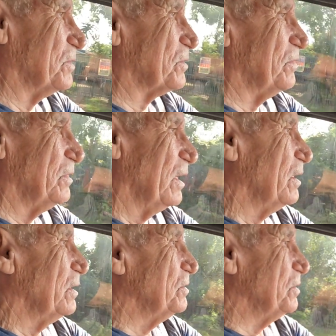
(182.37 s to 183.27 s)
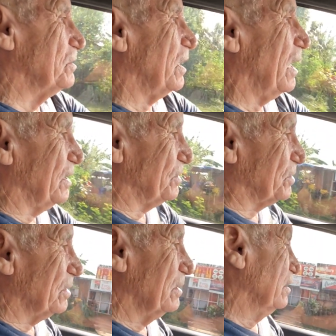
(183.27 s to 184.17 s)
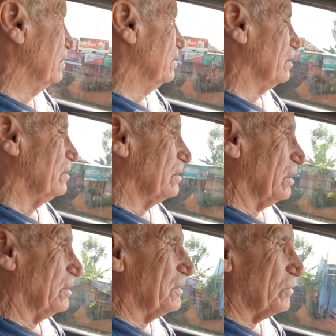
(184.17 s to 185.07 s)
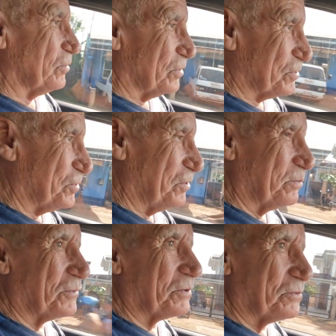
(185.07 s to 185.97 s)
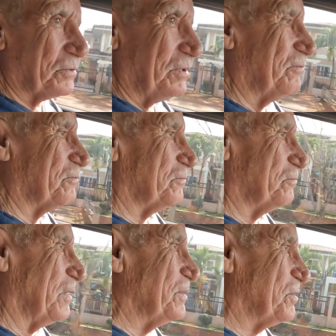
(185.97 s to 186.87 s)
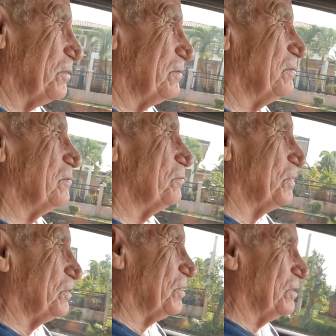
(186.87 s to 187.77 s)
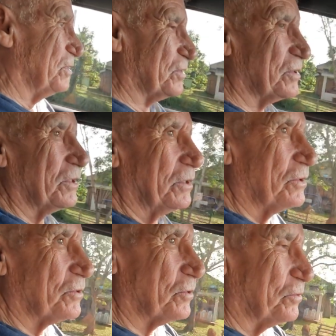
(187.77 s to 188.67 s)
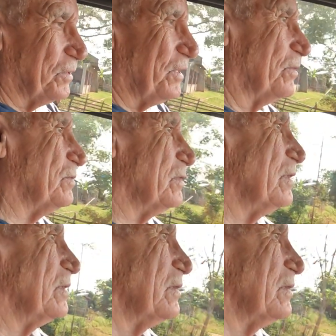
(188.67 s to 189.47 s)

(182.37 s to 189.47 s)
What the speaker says: She has a little costume that we've rented, which is Korean